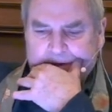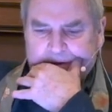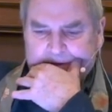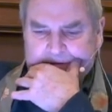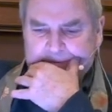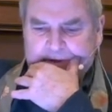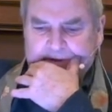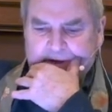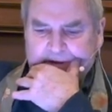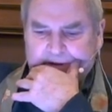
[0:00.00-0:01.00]
I was
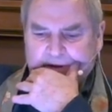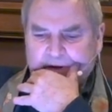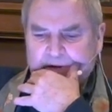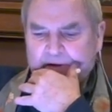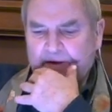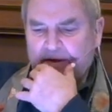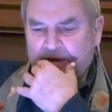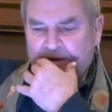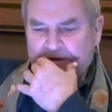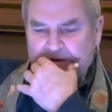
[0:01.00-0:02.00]
meditating a lot,
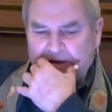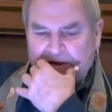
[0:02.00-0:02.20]
and